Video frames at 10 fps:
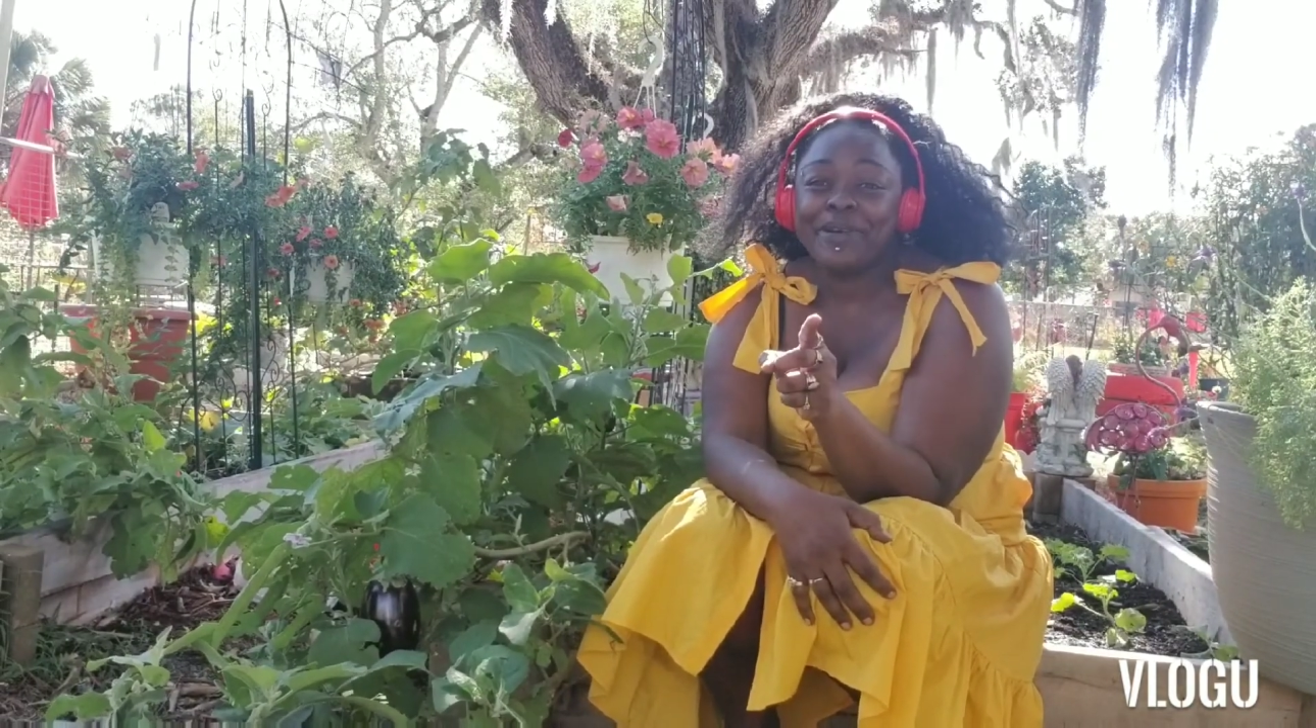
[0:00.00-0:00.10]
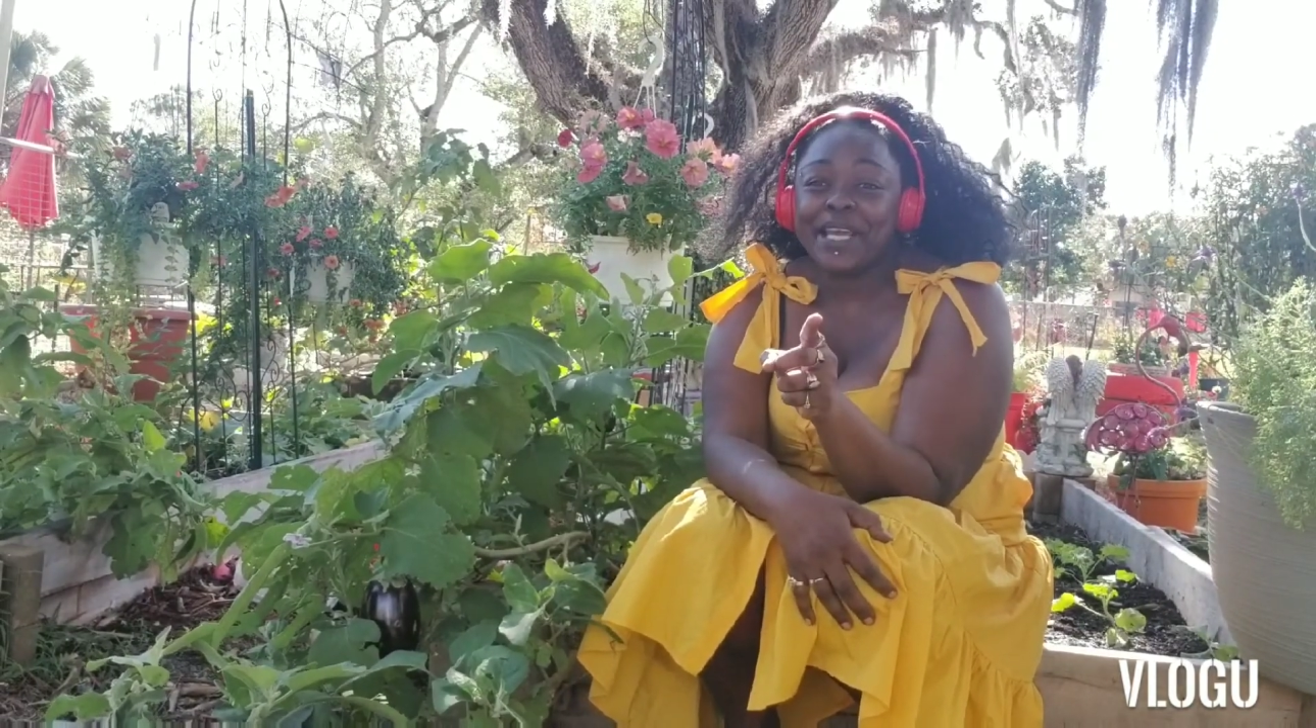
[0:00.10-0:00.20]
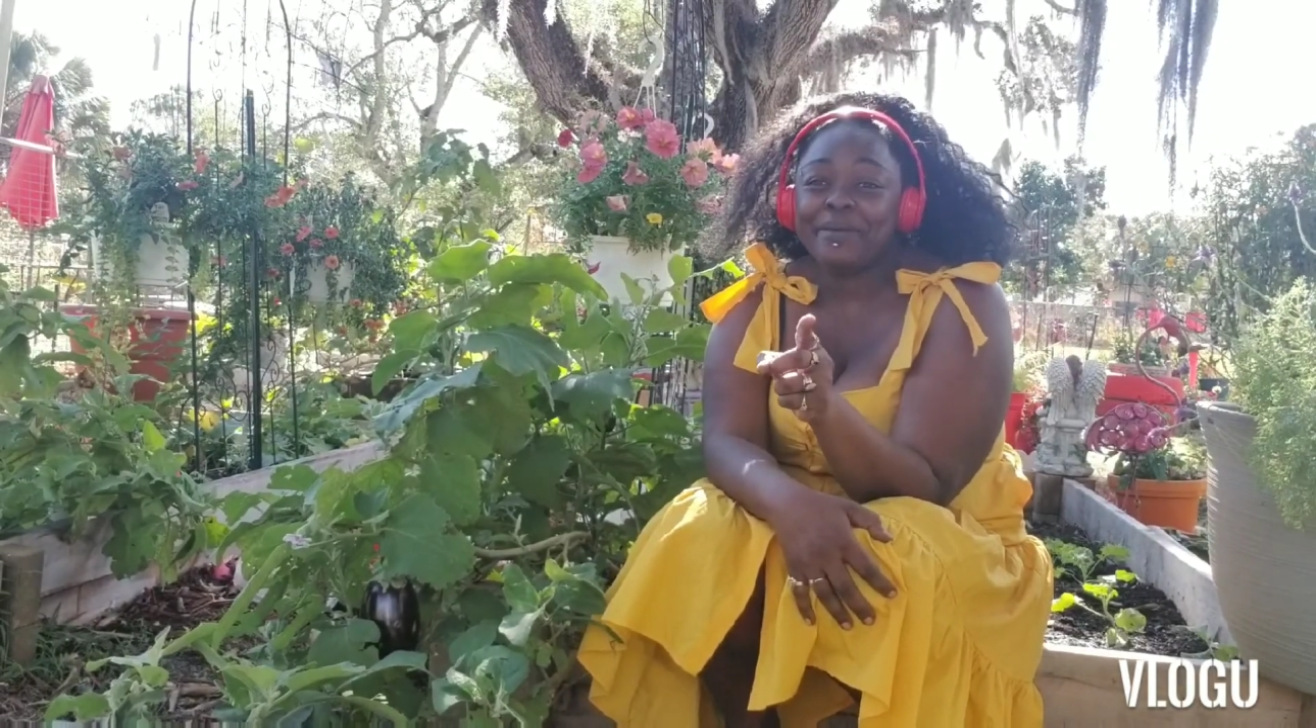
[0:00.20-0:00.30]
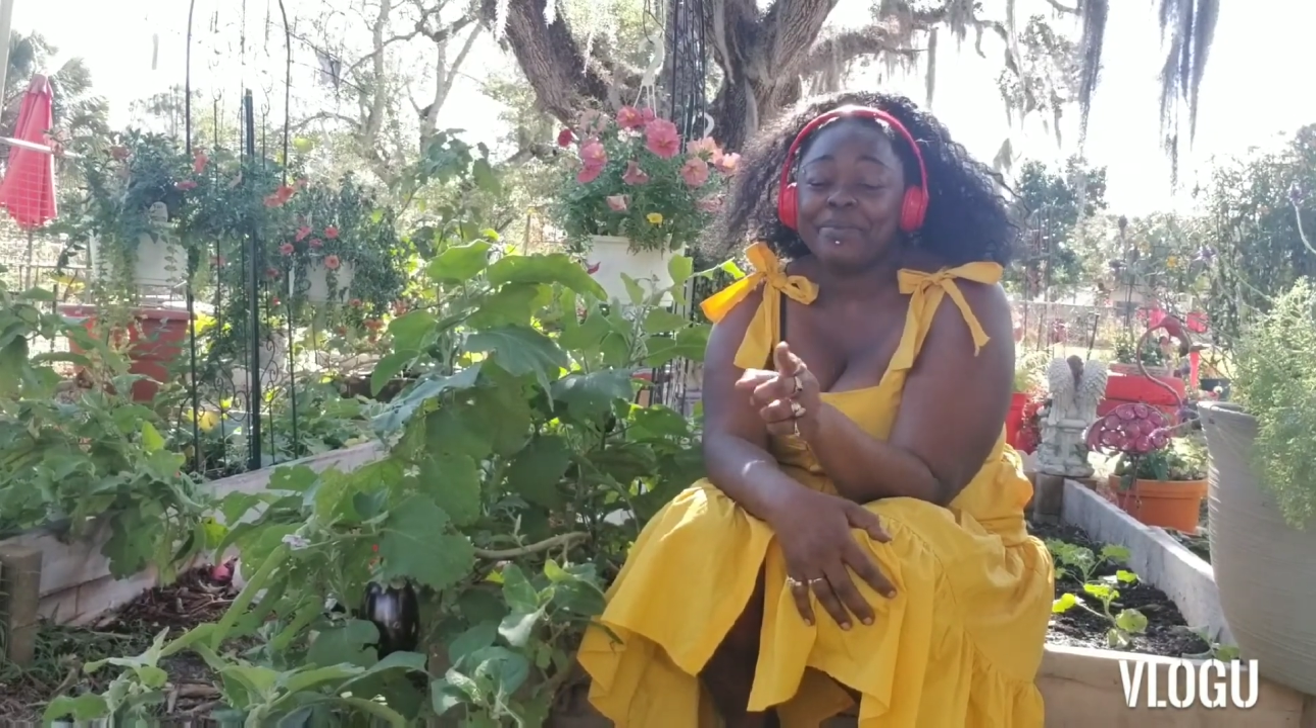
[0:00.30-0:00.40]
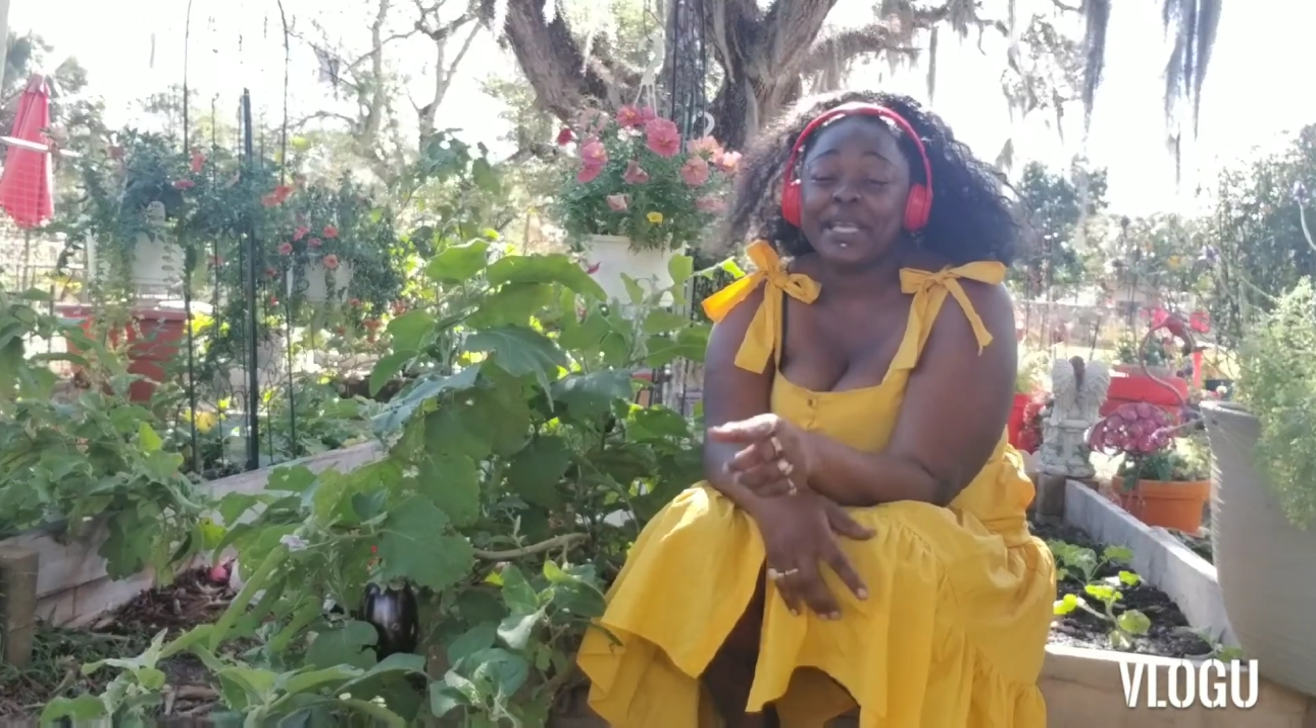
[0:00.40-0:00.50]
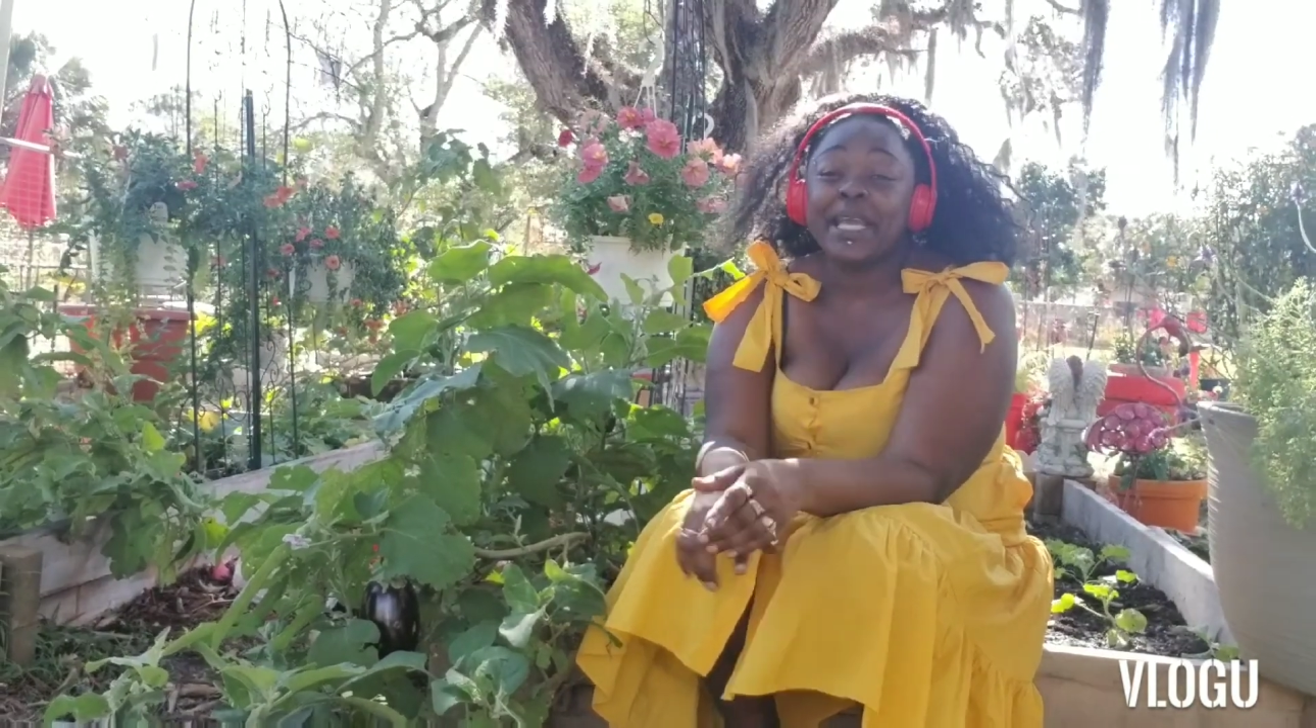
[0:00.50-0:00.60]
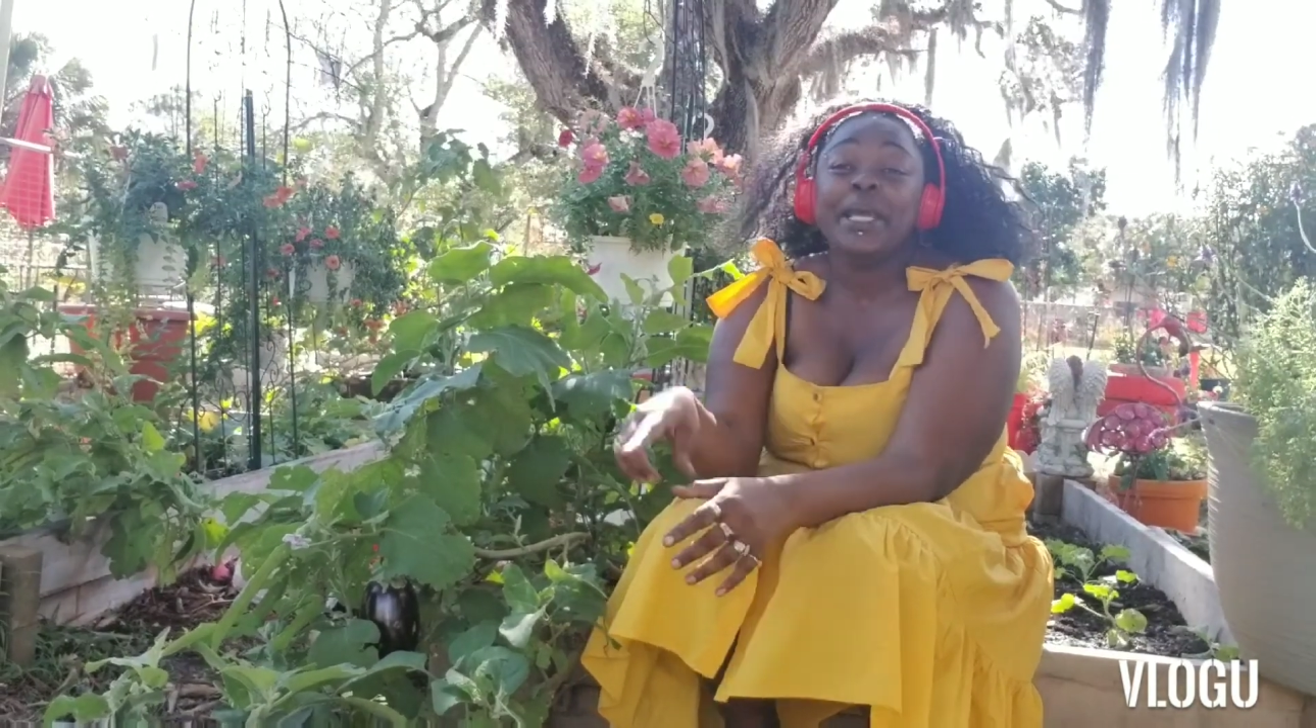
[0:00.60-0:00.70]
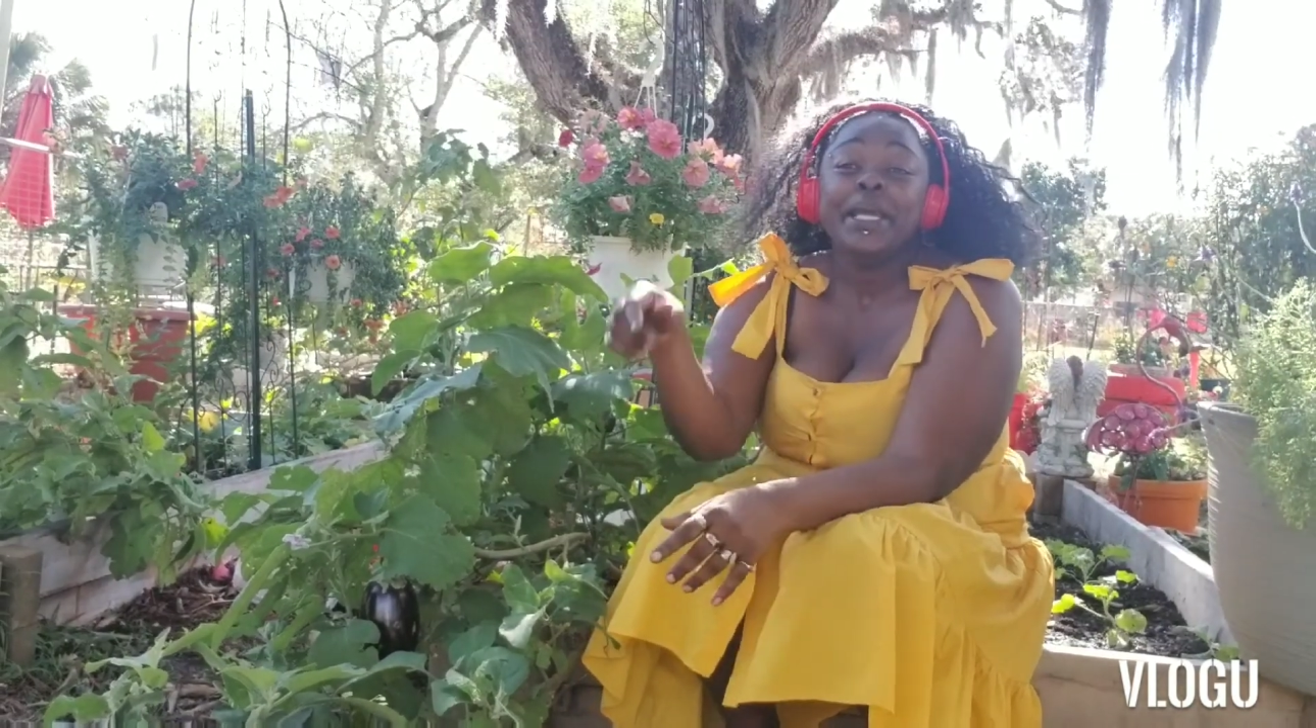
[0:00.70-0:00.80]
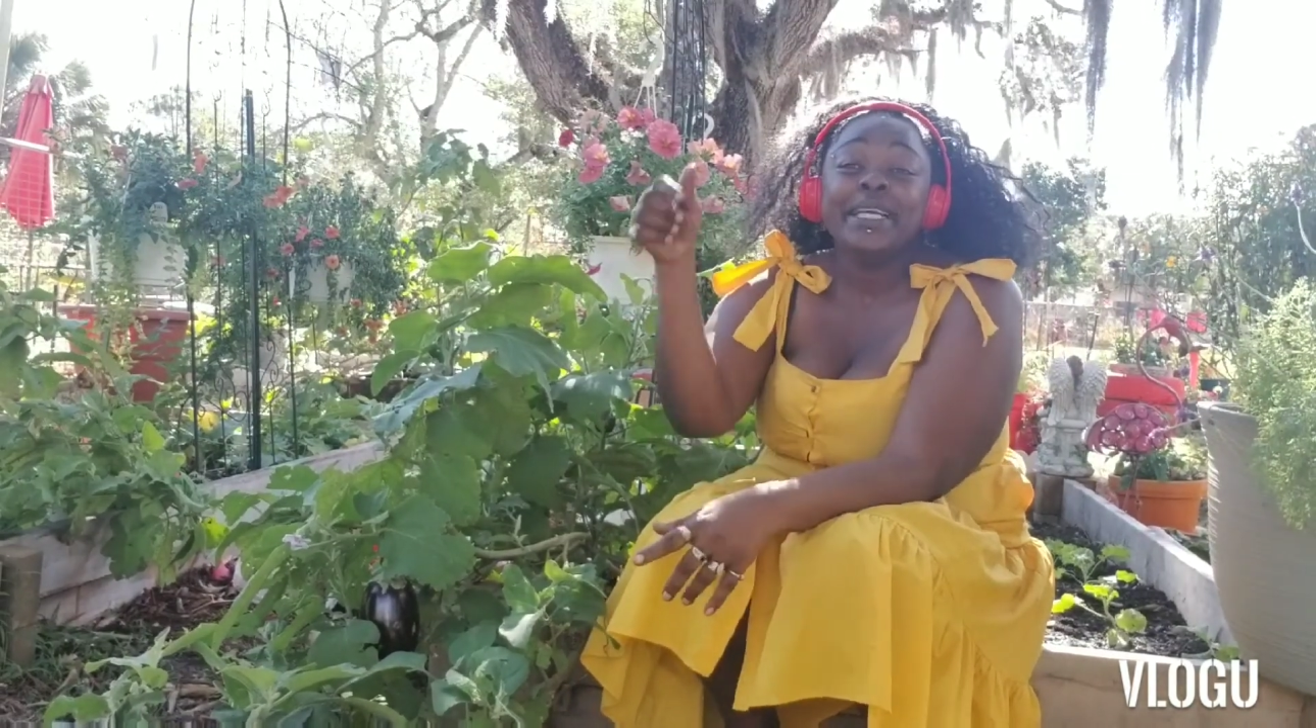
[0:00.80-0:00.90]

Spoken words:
eggplant,